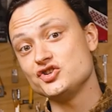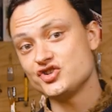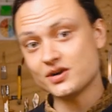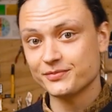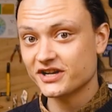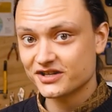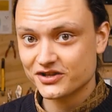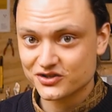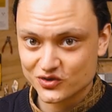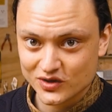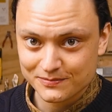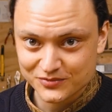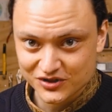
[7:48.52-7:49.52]
Jumping into the
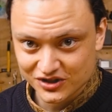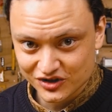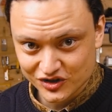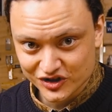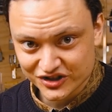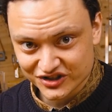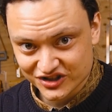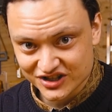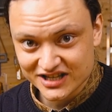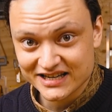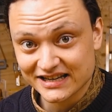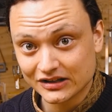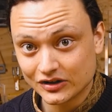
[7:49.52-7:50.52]
script, you can
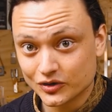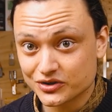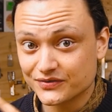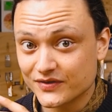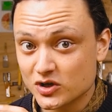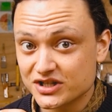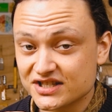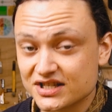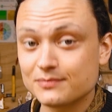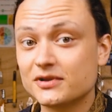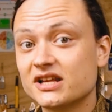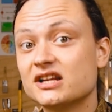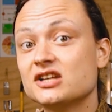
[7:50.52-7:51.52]
see it looks very
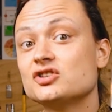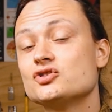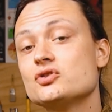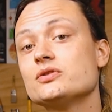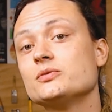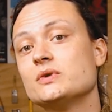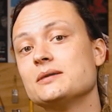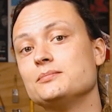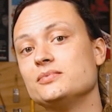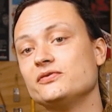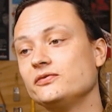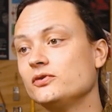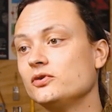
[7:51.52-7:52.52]
similar to the one
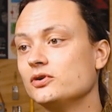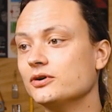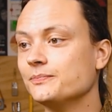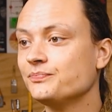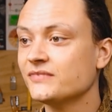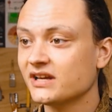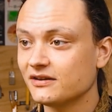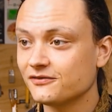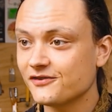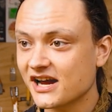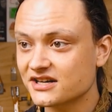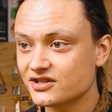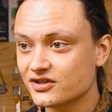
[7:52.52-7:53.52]
before. In
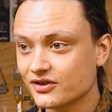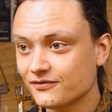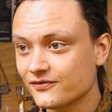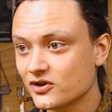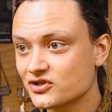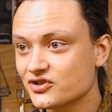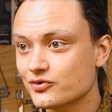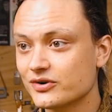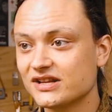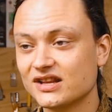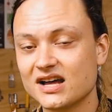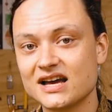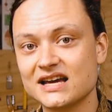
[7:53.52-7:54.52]
fact, the first 3
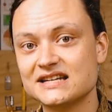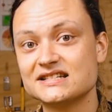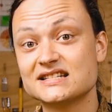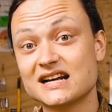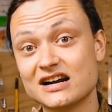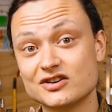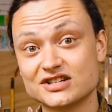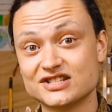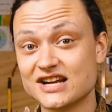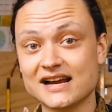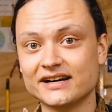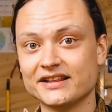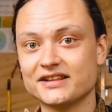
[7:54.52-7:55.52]
lines are
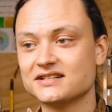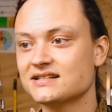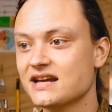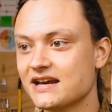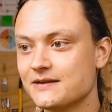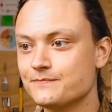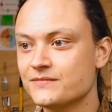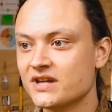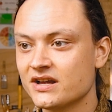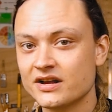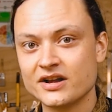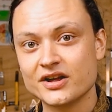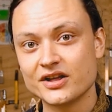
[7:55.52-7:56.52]
exactly the same.
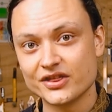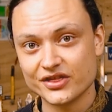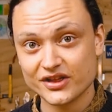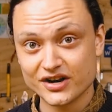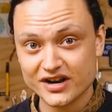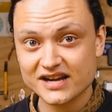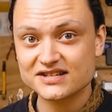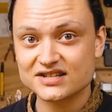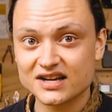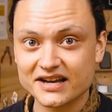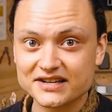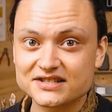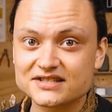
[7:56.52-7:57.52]
The next
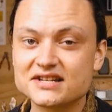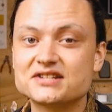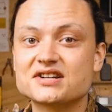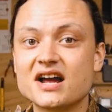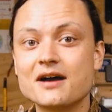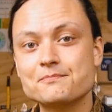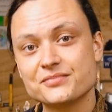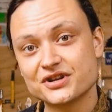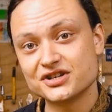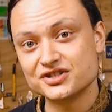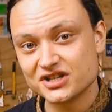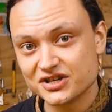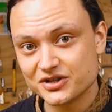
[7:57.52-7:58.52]
line sets up the
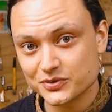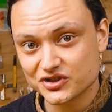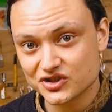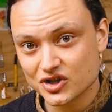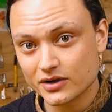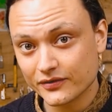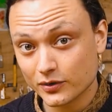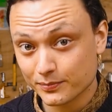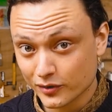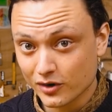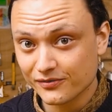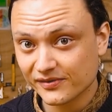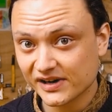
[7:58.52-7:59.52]
continuous servo
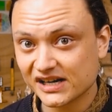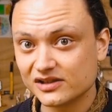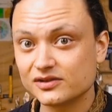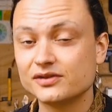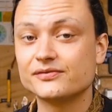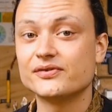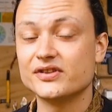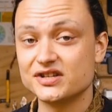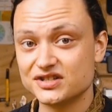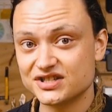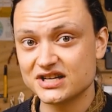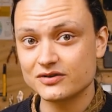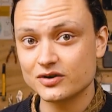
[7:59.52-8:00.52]
profile for the
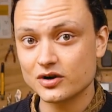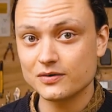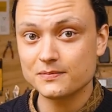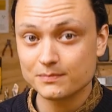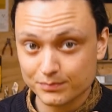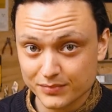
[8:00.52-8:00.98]
0